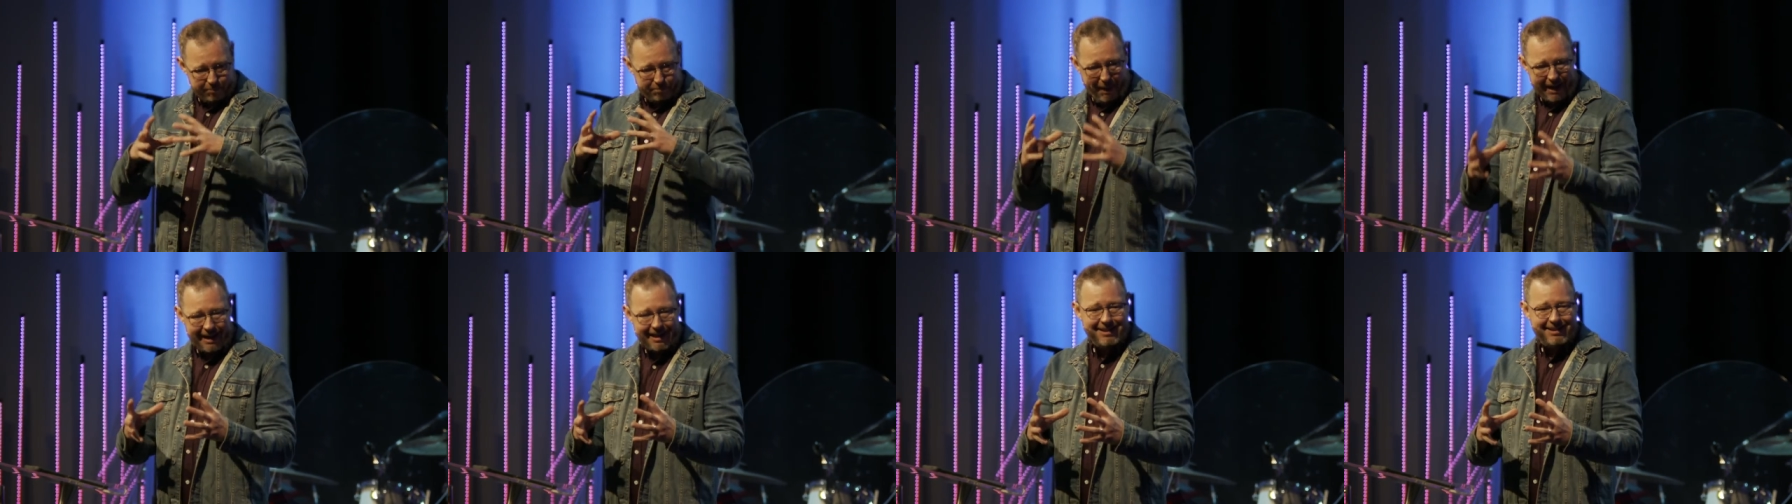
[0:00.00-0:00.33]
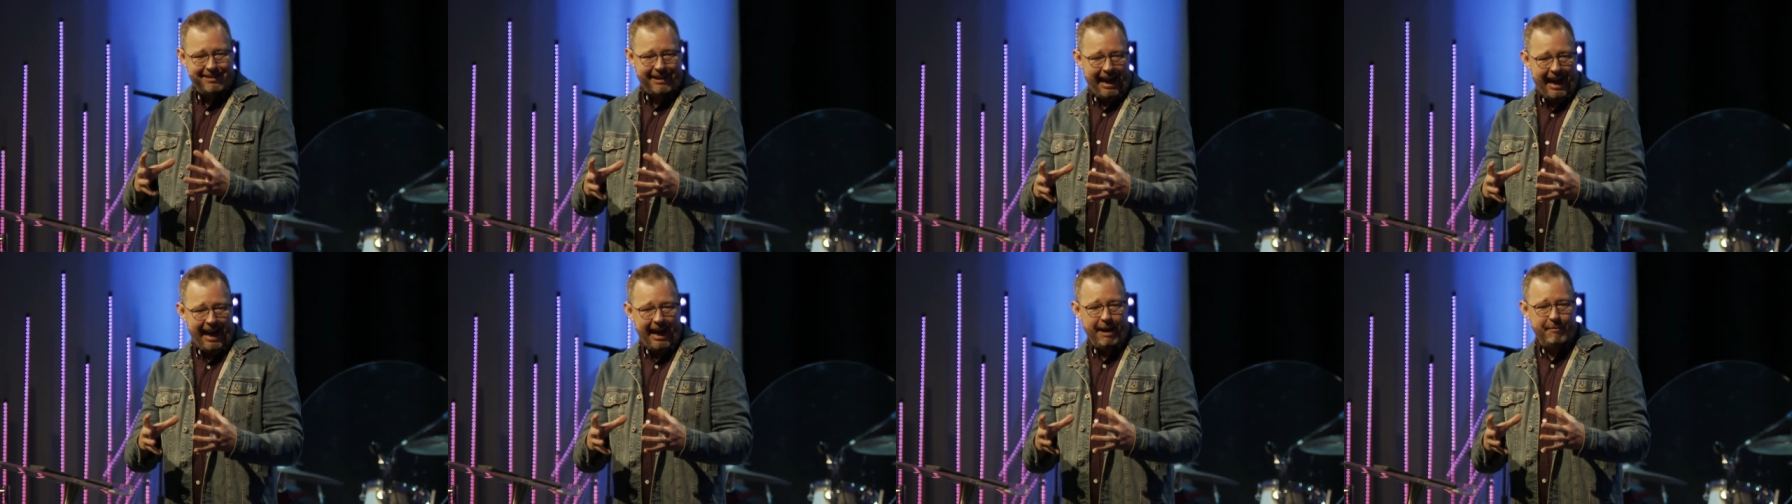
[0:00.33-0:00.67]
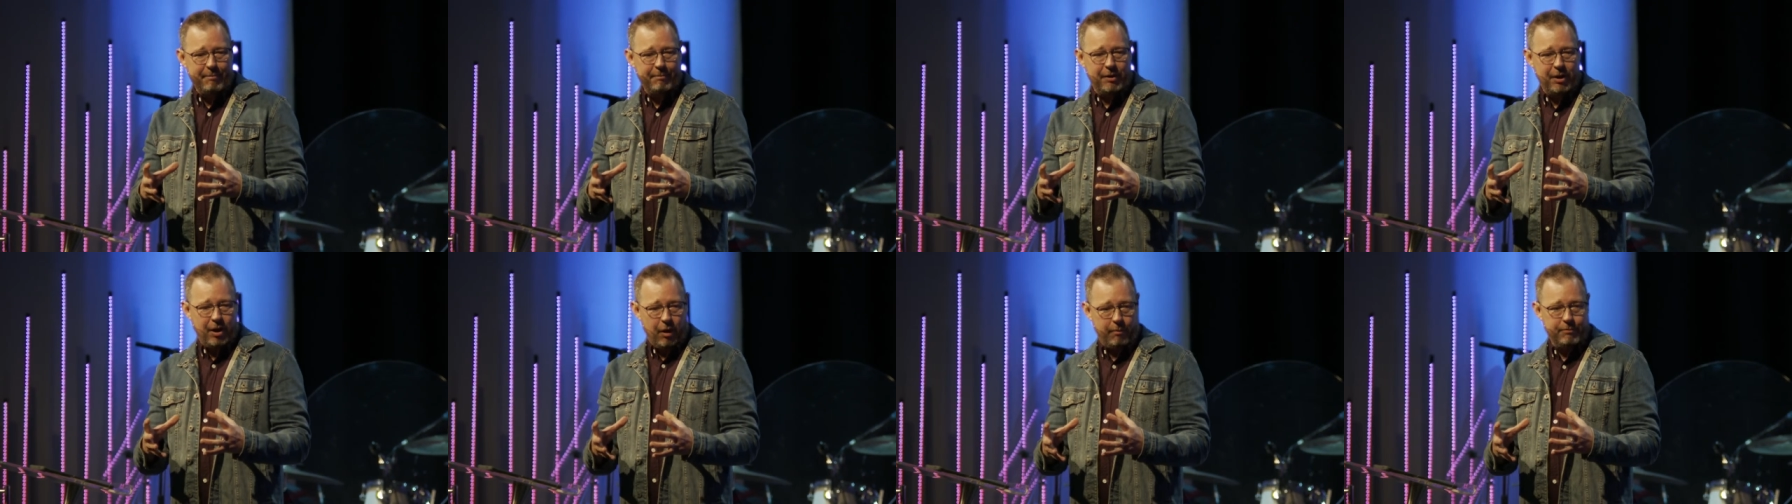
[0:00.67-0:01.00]
base camp.
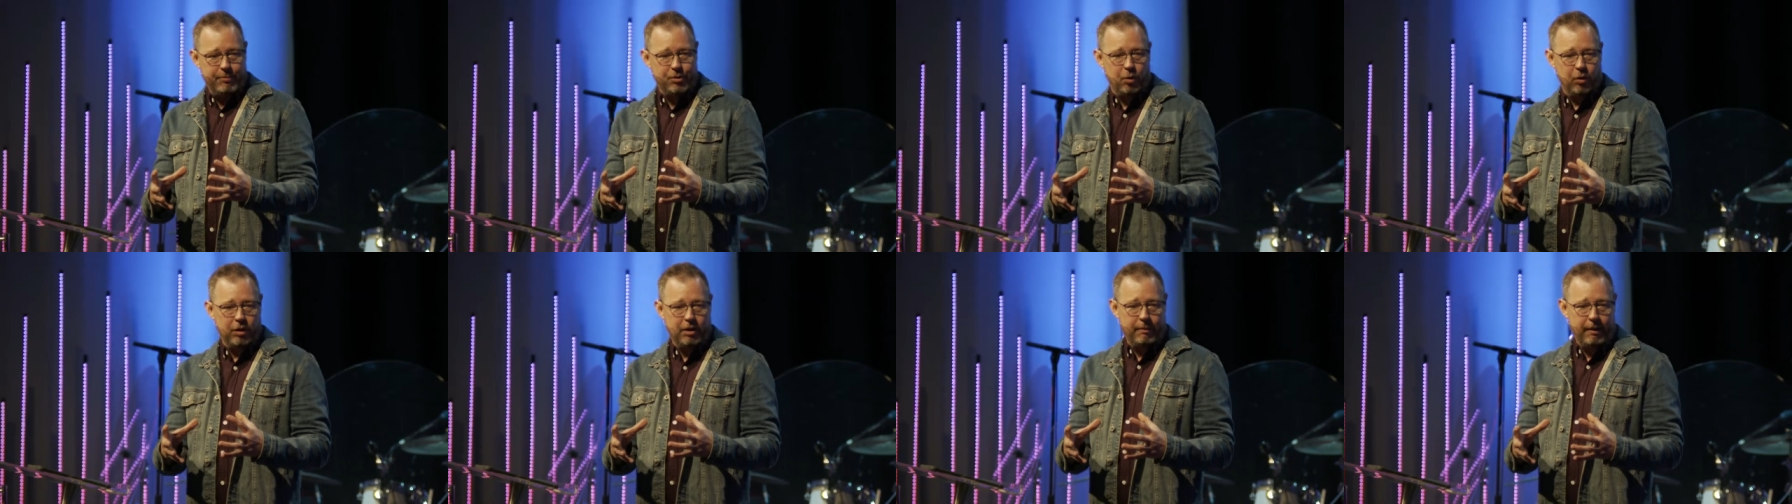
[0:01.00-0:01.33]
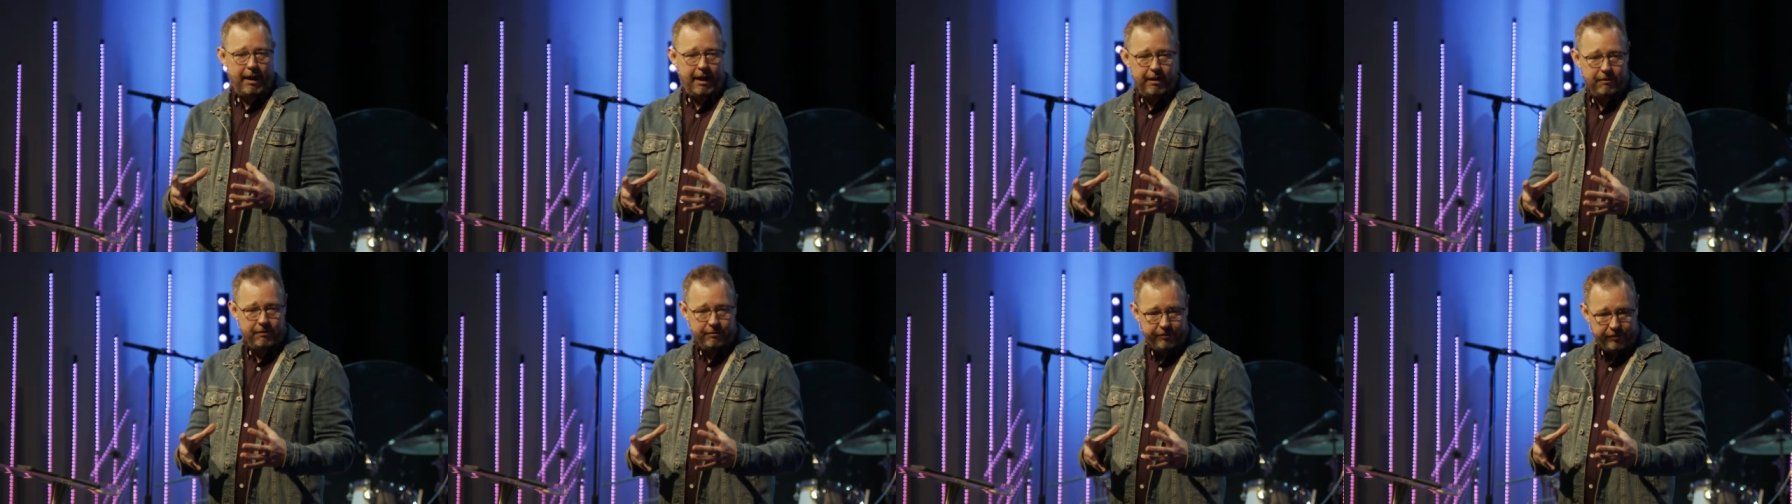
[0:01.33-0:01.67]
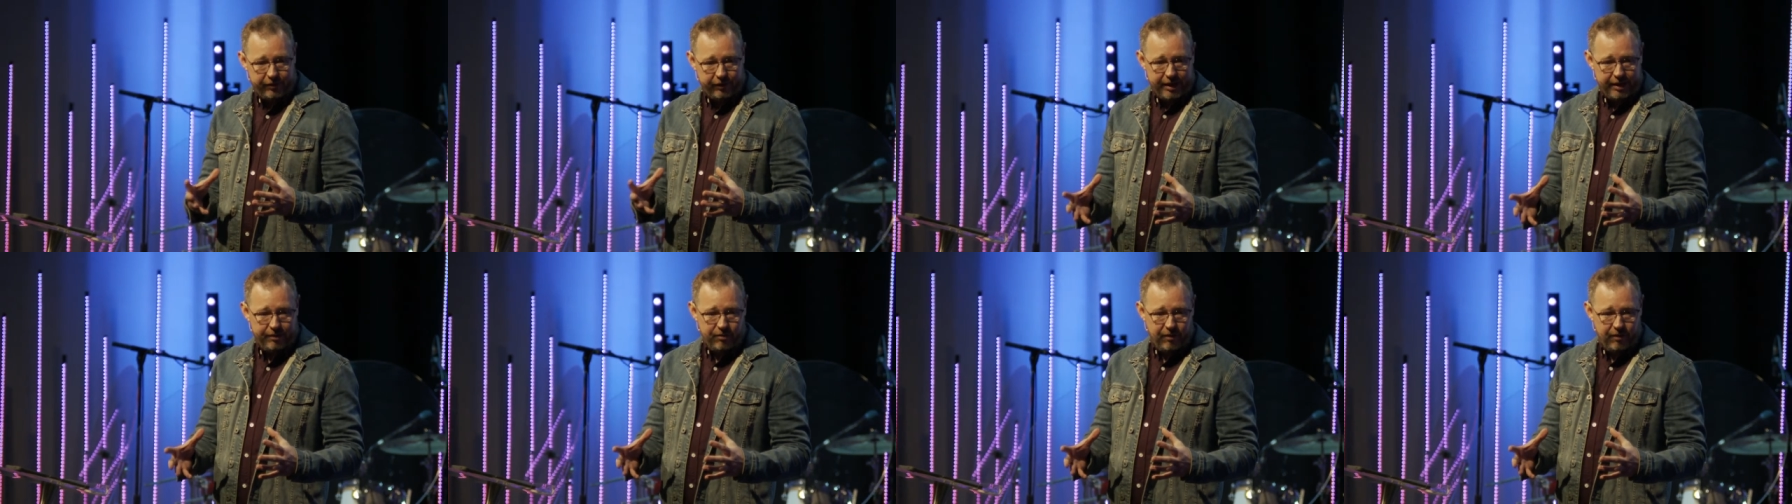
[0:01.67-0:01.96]
You know what I'm talking about? Free